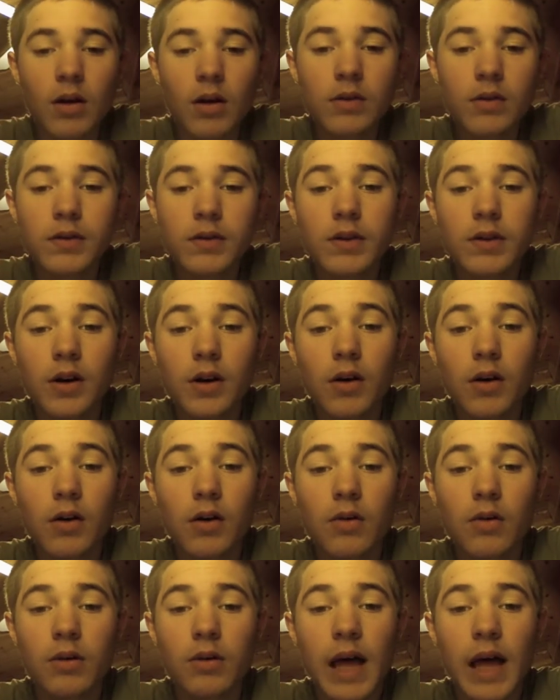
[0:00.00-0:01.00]

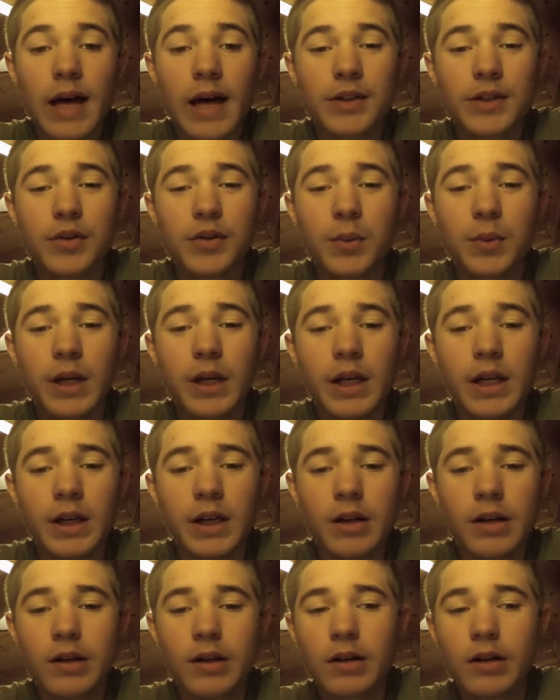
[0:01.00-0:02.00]
So, last
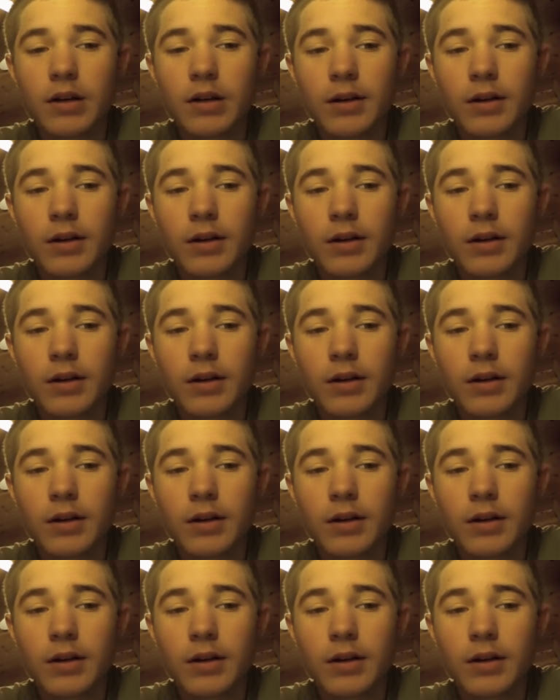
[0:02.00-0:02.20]
week,